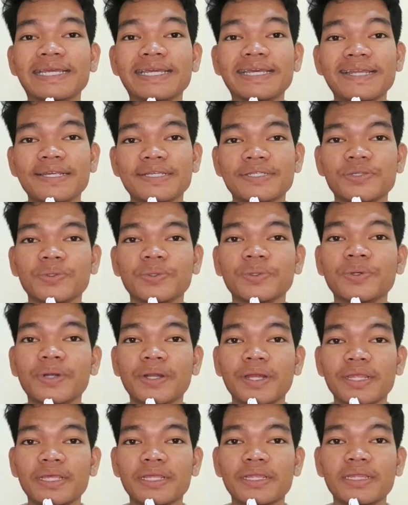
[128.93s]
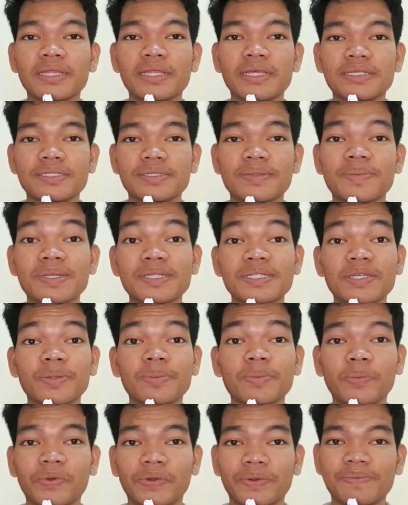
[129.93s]
it is regarding the
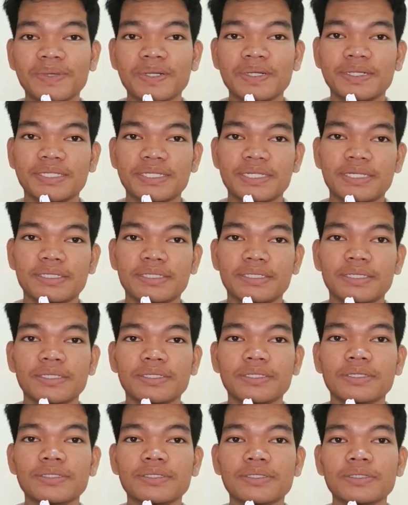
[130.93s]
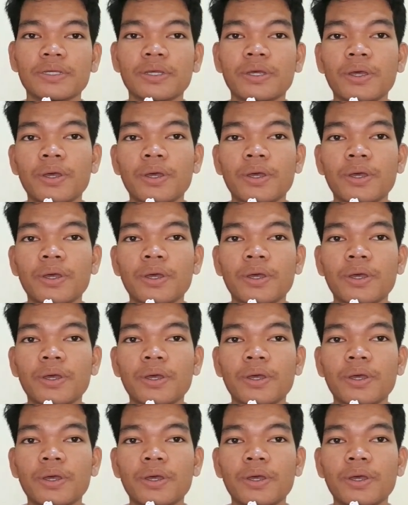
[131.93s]
semantic properties such as